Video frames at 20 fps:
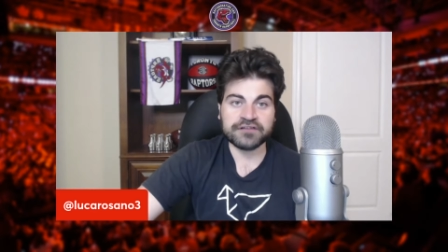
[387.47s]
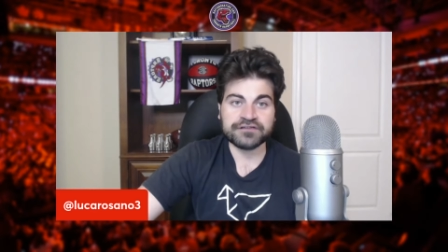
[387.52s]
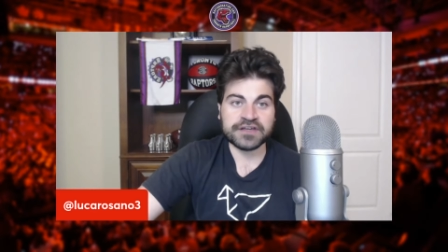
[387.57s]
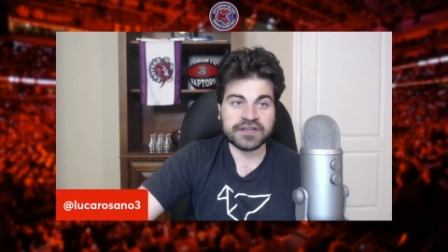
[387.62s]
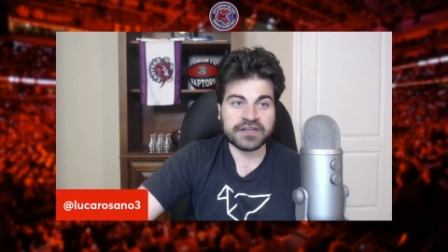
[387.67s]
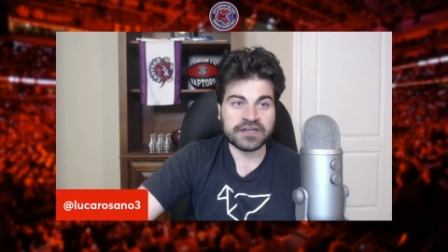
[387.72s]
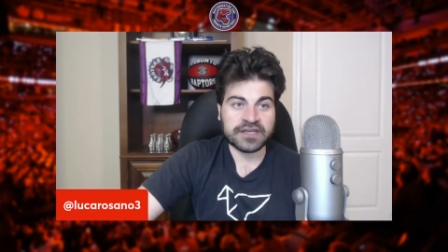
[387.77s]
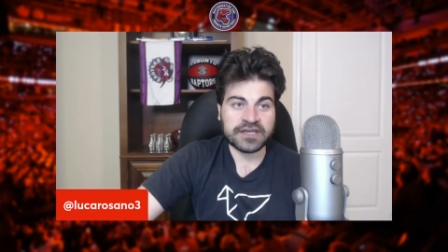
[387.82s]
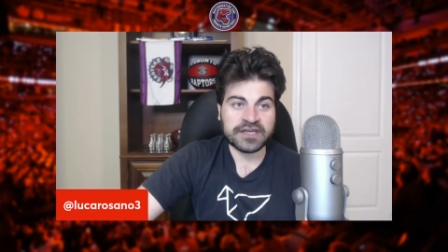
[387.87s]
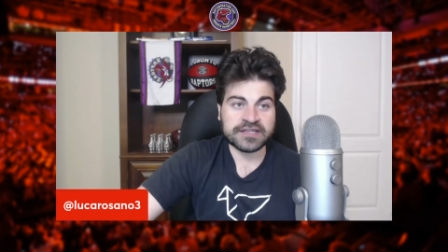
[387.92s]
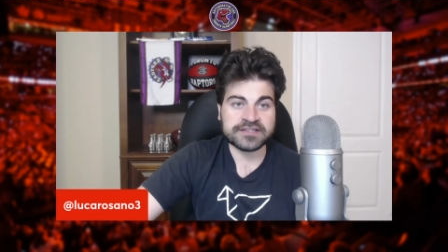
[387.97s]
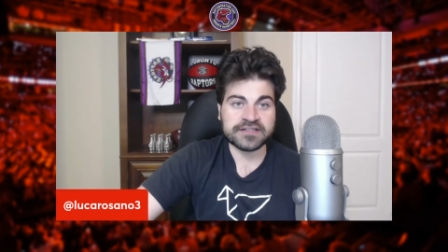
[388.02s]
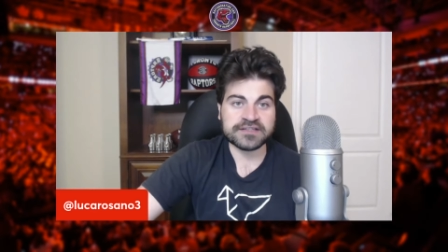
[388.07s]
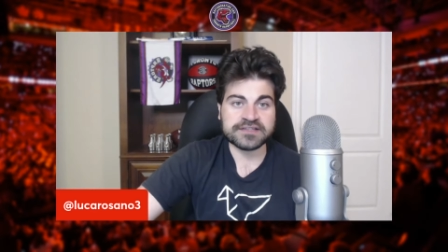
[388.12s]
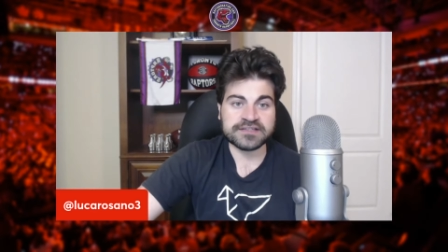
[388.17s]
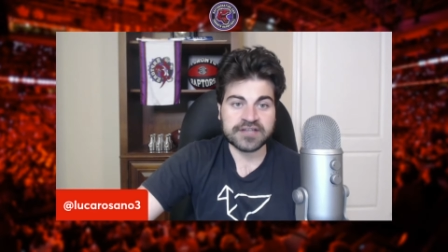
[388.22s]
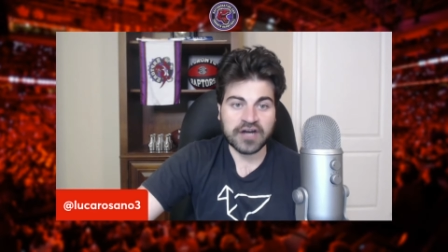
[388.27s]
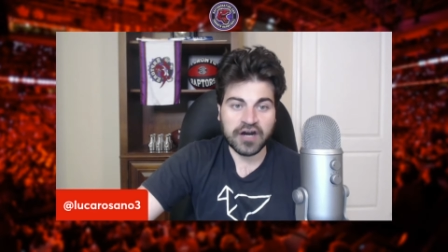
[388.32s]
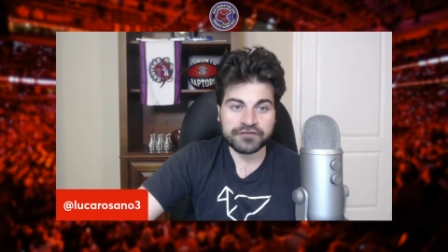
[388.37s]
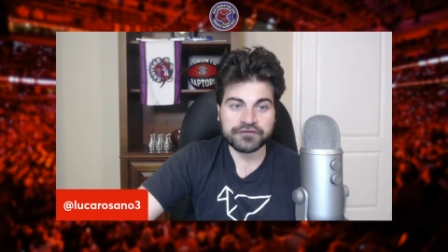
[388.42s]
It, it's a
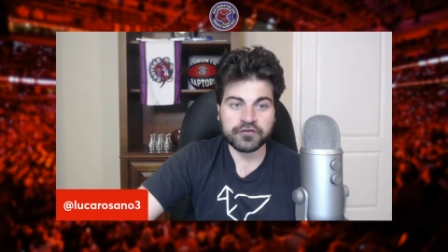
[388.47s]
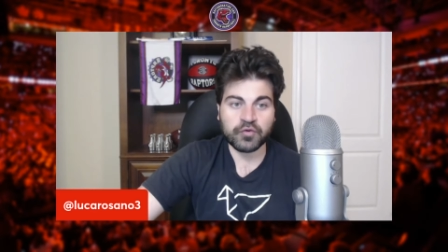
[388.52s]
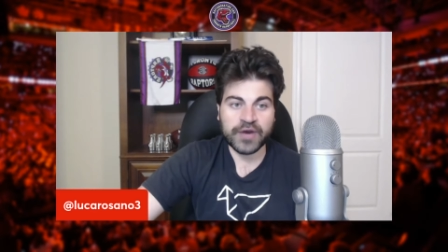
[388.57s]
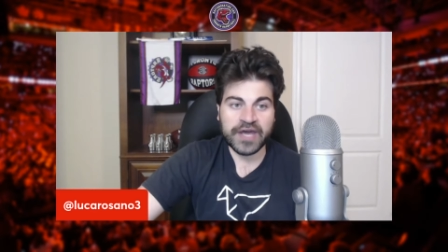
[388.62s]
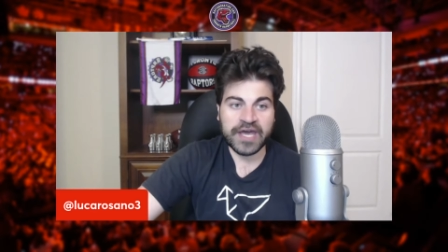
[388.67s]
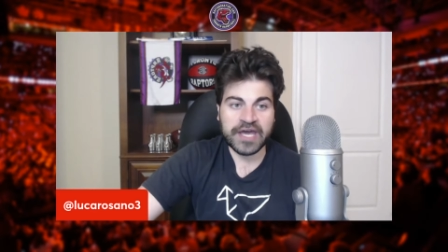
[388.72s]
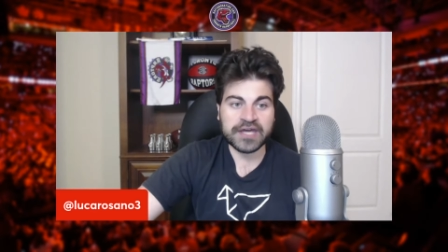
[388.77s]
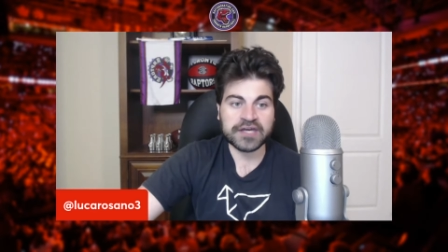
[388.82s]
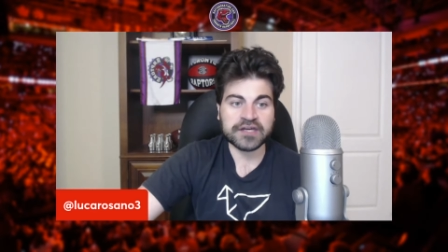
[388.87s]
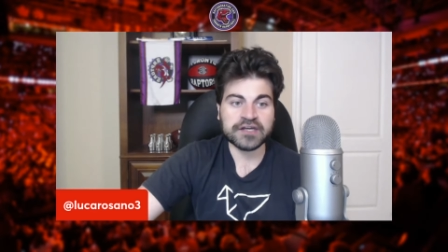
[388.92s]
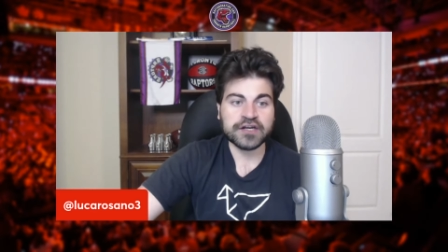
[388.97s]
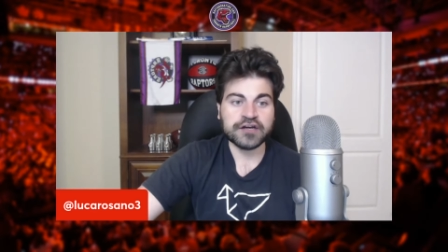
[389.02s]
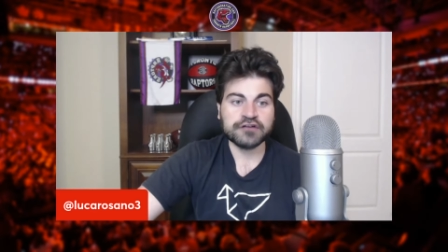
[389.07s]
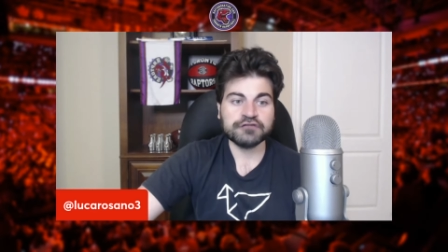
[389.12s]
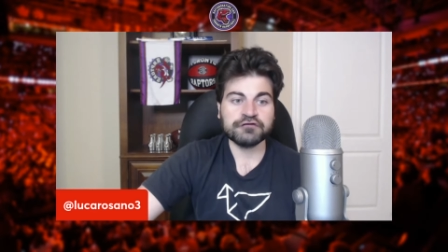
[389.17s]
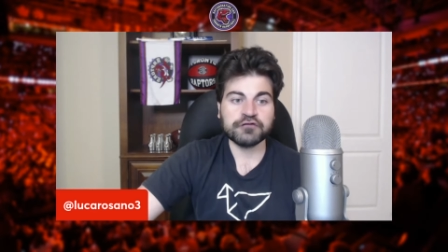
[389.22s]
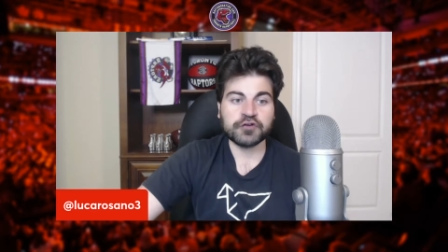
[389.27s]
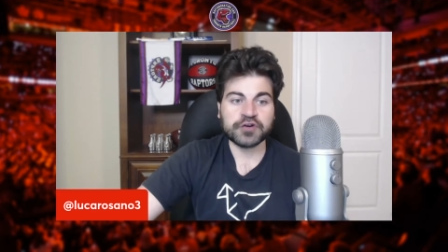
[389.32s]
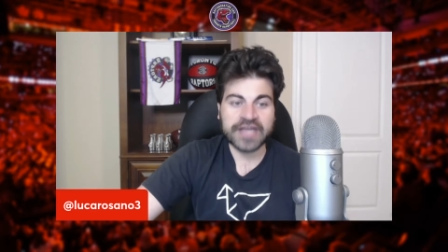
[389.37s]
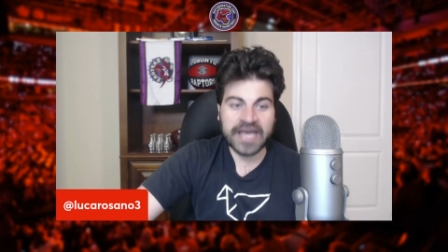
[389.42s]
tough way
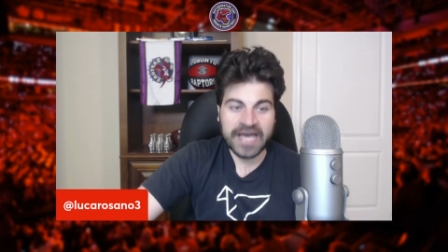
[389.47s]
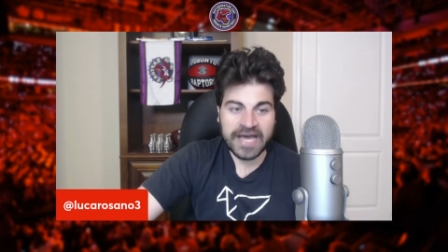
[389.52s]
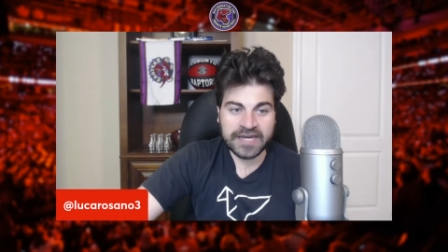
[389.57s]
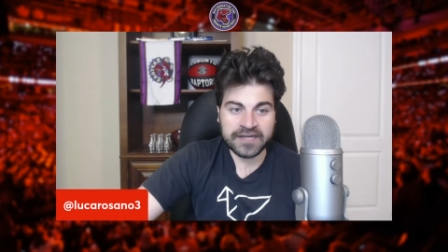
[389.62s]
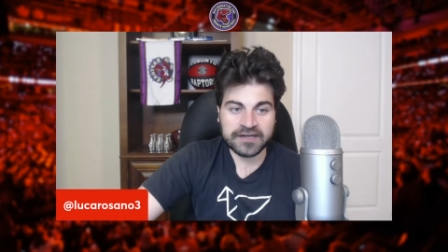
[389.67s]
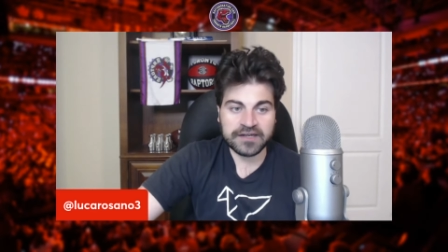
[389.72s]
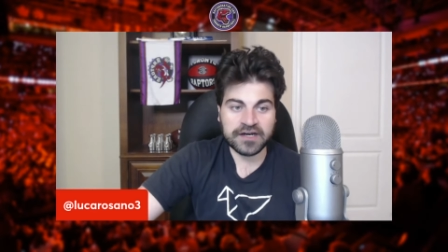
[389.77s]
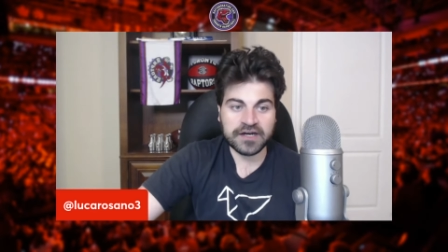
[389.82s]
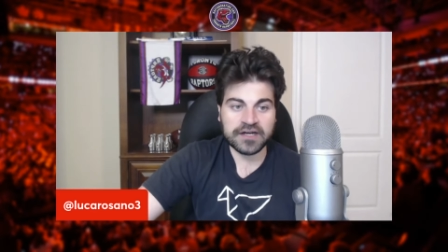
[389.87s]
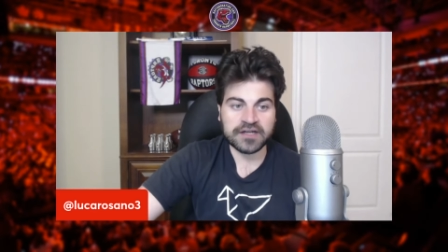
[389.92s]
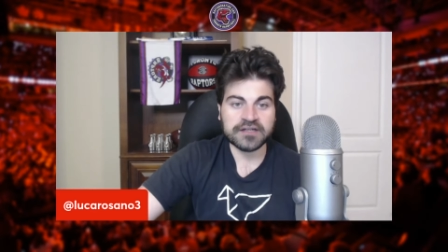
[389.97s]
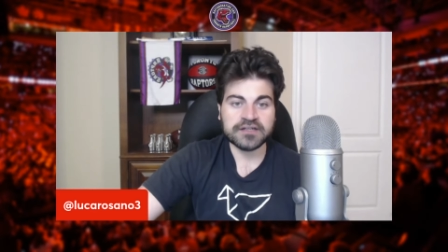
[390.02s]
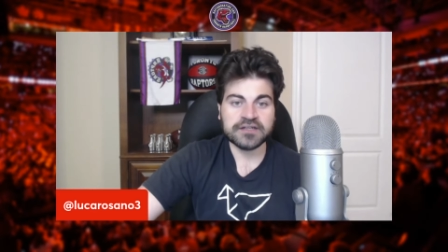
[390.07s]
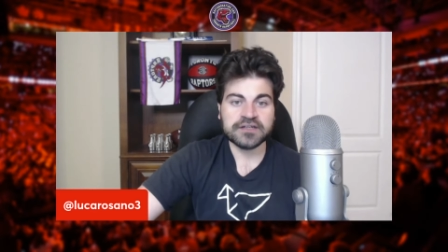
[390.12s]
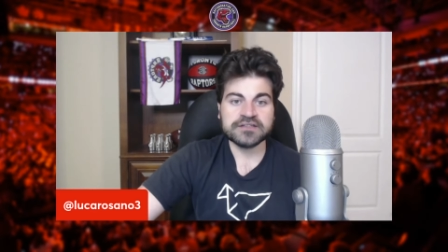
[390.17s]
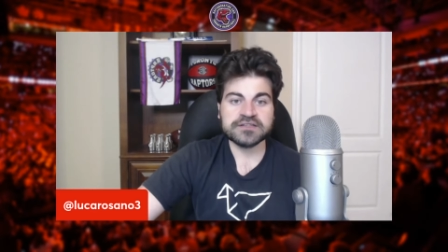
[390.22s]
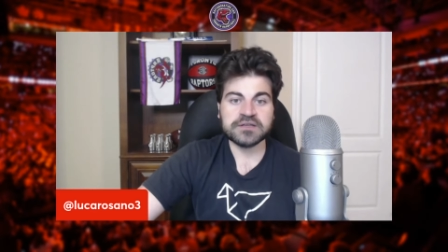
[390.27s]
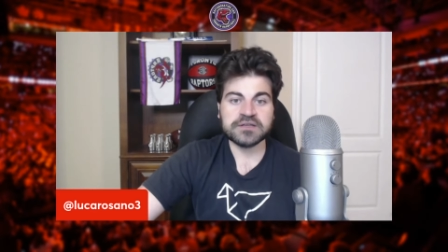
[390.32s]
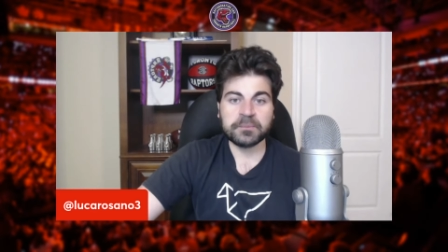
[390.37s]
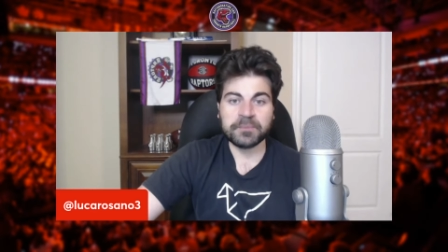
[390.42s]
for Canada
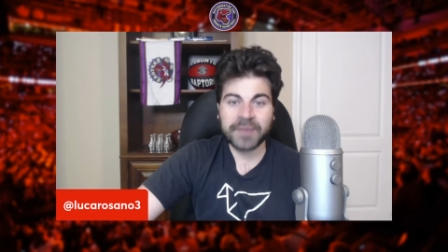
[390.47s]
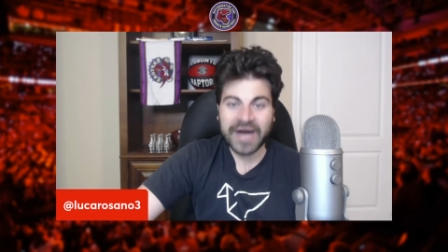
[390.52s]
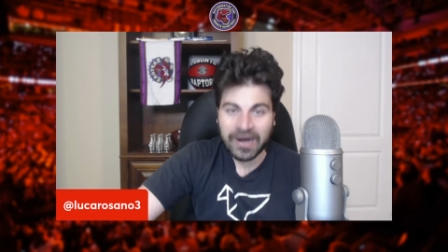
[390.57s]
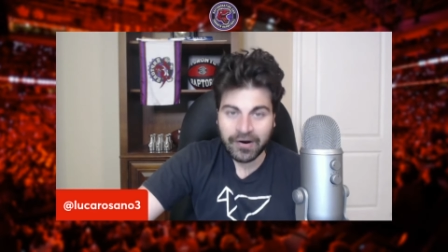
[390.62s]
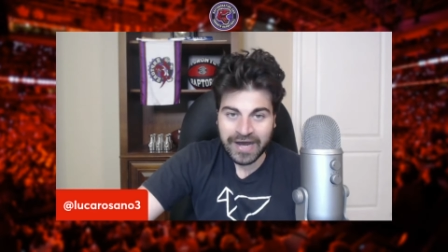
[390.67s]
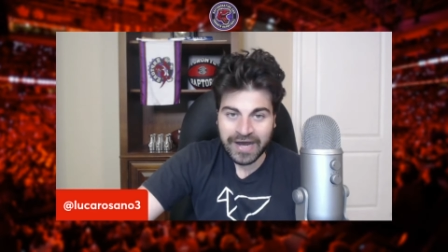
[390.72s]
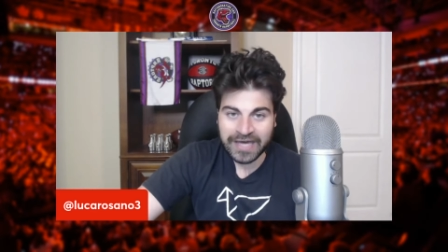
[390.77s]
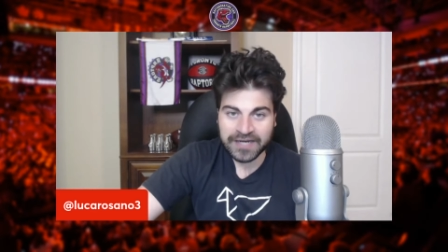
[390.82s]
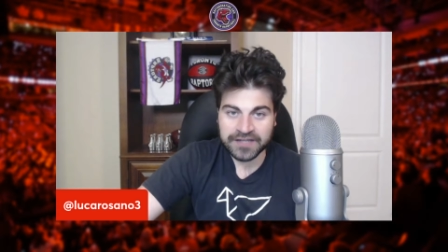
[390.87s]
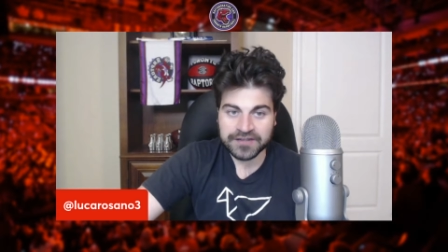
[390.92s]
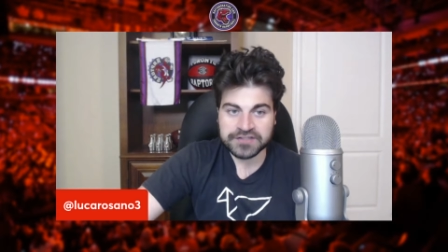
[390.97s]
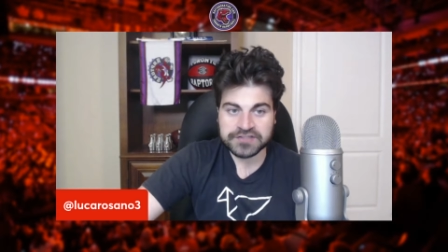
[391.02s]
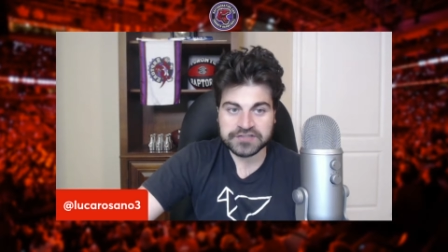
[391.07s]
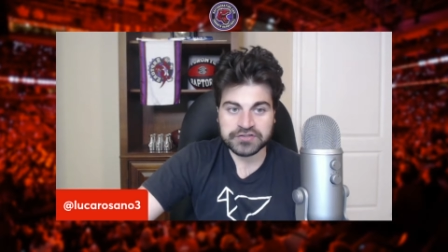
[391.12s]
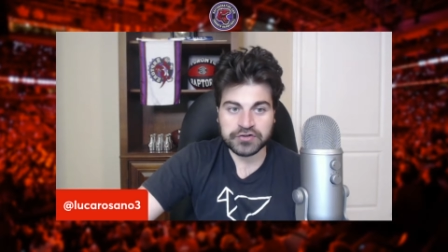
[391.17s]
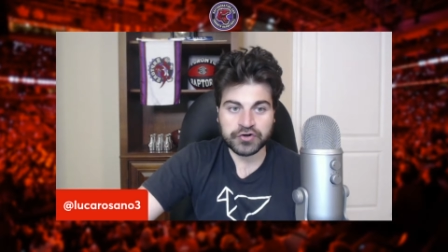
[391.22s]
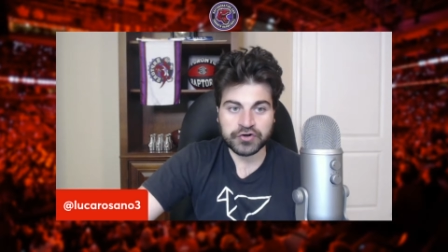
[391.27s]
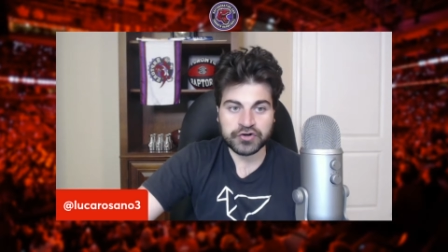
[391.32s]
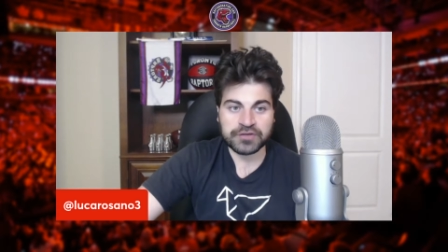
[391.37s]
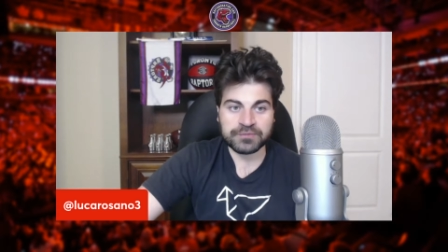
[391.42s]
to bow out of this
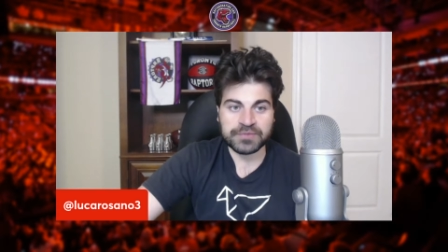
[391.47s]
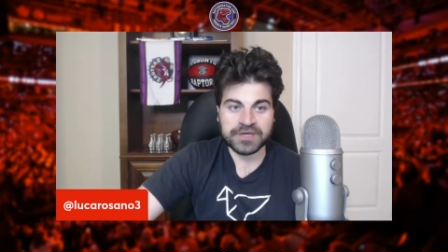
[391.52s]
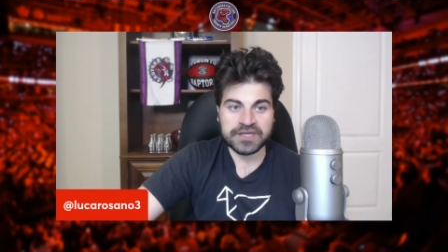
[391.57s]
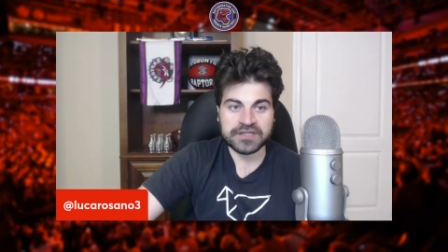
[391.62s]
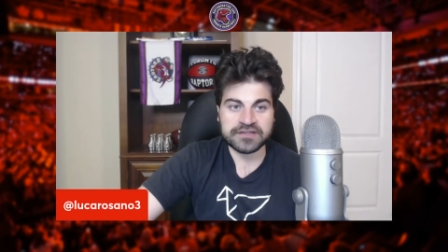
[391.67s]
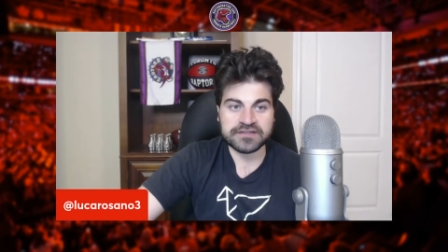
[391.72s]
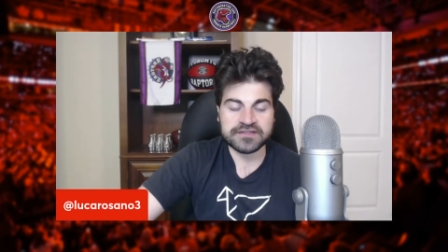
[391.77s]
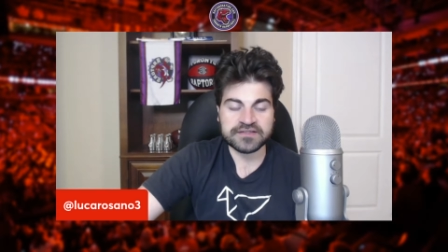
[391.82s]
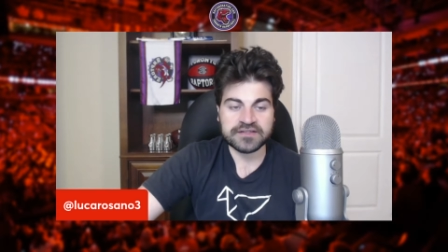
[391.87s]
tournament.